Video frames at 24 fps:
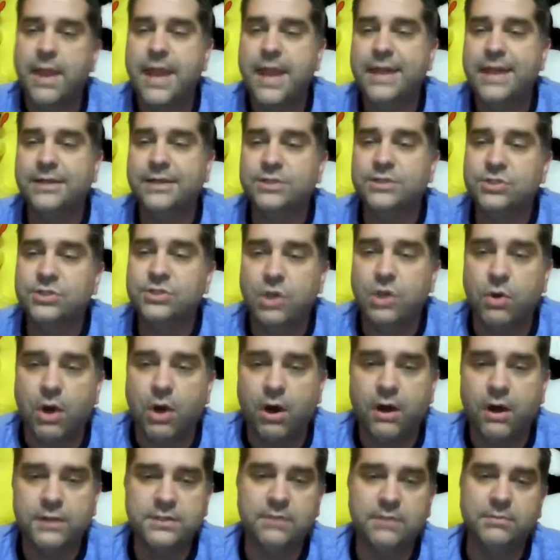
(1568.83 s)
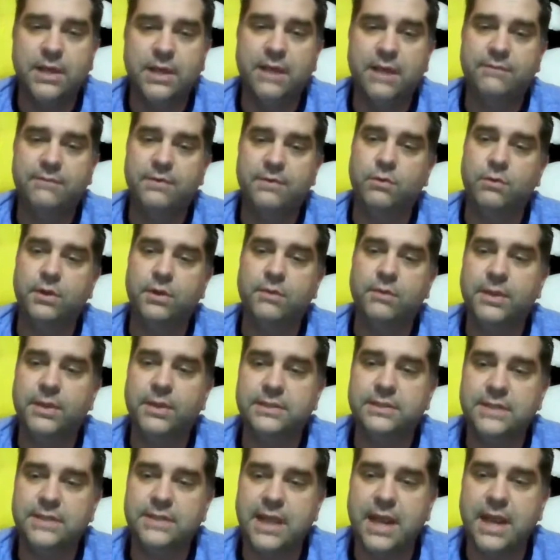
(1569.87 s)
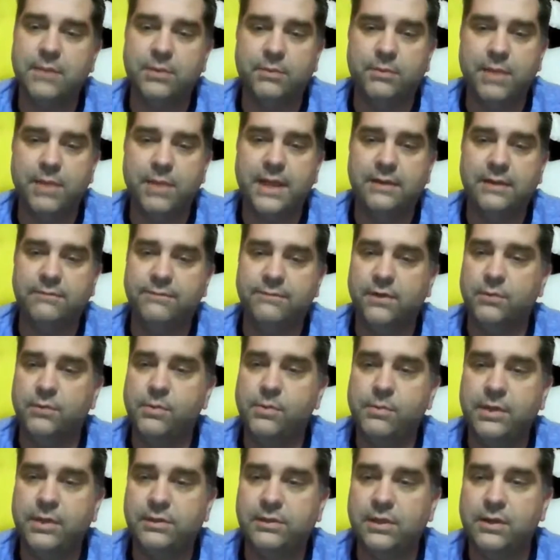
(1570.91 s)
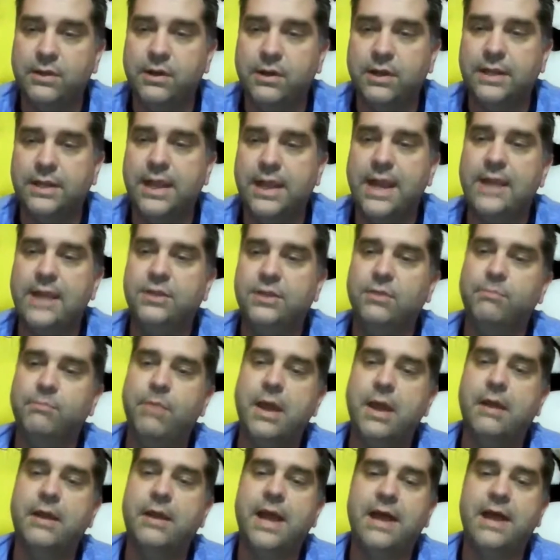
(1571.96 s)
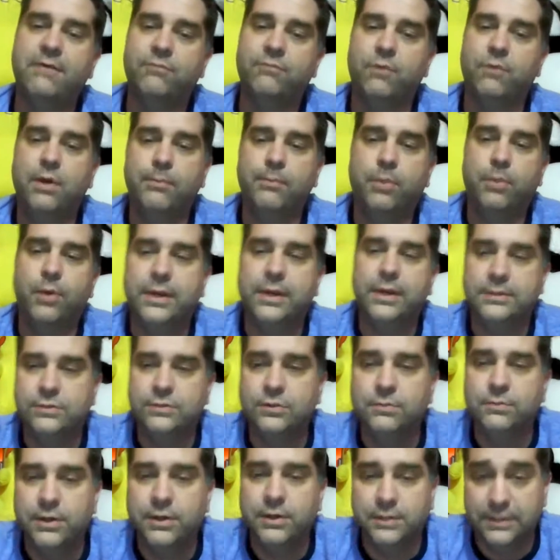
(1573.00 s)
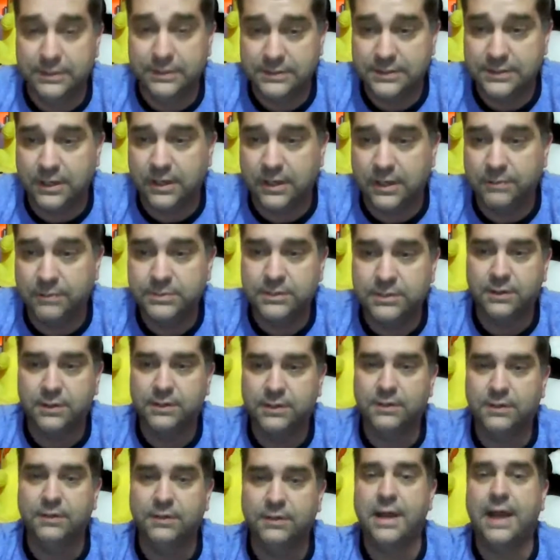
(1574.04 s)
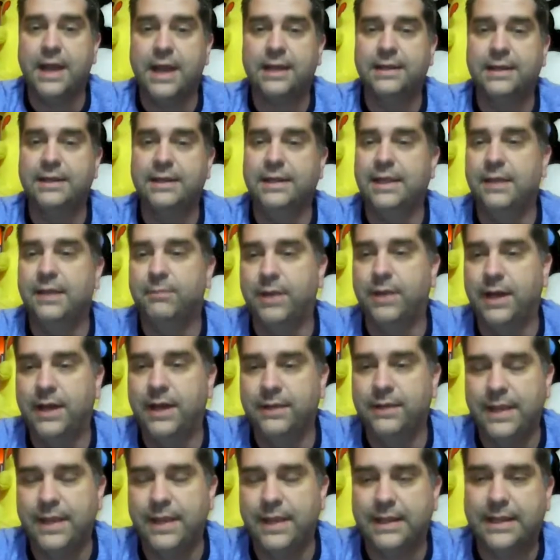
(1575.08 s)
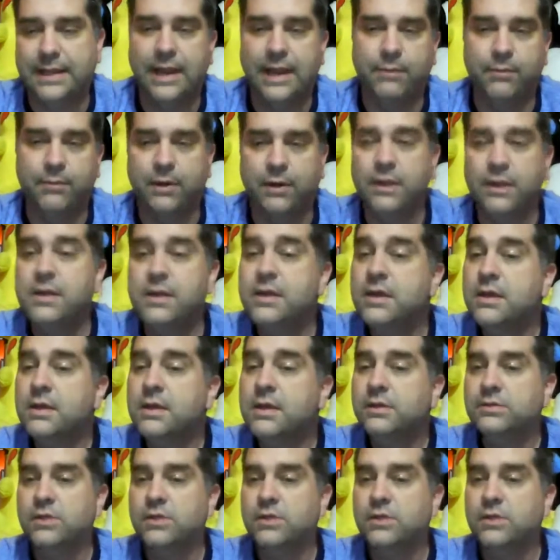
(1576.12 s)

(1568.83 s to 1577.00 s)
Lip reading: The man is so awesome that if you want to be his cameraman and film him at the arcade, you better have 1.2 million subs, or you're not going to get behind that camera.